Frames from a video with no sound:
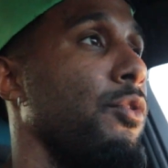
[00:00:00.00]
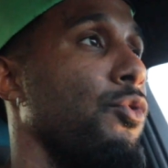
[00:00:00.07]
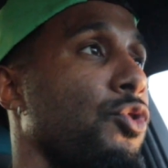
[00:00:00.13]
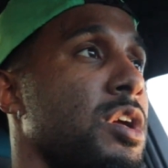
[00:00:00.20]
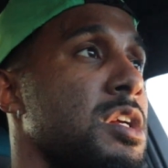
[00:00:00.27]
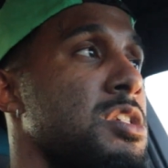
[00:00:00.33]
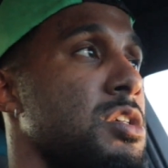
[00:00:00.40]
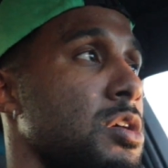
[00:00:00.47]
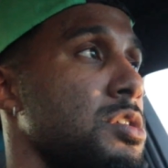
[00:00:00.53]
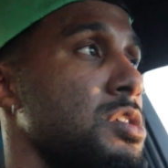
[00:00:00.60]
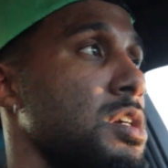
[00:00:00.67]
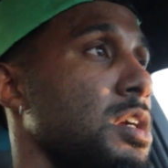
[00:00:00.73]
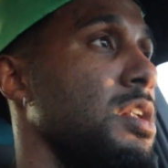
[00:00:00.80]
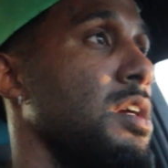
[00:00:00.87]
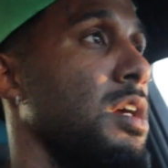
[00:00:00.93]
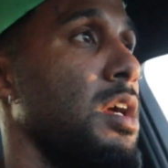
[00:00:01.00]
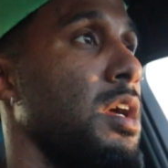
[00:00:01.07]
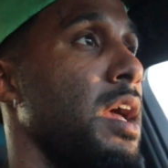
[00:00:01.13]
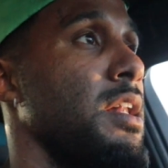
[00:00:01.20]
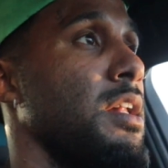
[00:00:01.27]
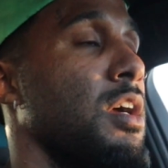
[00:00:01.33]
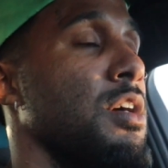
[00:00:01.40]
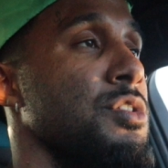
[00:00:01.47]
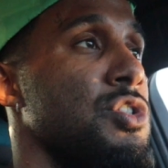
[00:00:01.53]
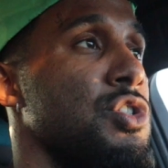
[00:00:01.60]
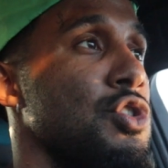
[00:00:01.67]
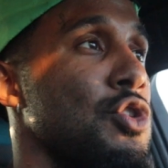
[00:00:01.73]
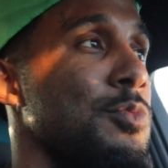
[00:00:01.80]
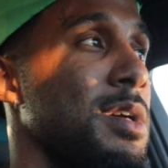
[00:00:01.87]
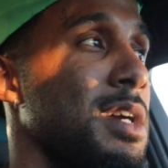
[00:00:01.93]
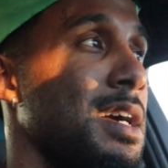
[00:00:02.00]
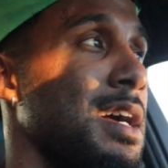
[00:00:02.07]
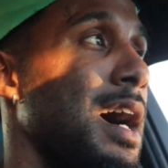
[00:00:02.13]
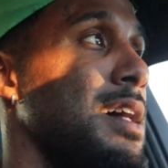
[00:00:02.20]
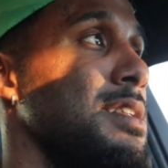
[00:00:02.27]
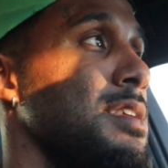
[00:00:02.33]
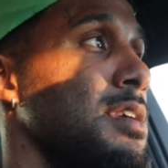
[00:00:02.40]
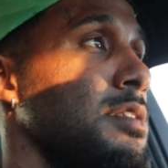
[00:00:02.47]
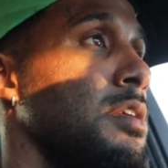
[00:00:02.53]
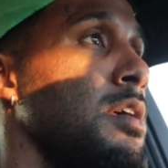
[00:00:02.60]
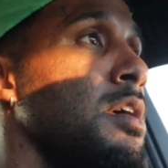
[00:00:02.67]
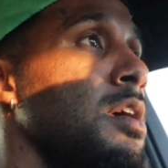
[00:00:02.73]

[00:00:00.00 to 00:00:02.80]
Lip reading: researching and consuming content